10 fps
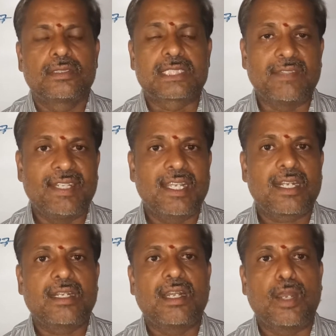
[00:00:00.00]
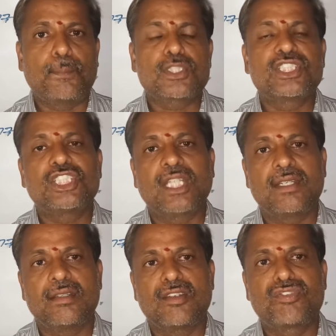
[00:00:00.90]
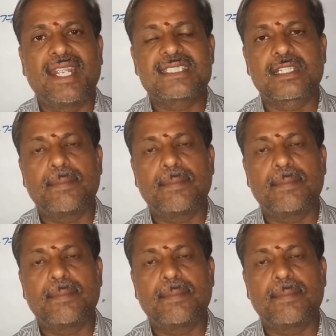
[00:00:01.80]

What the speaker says: severe opposition faced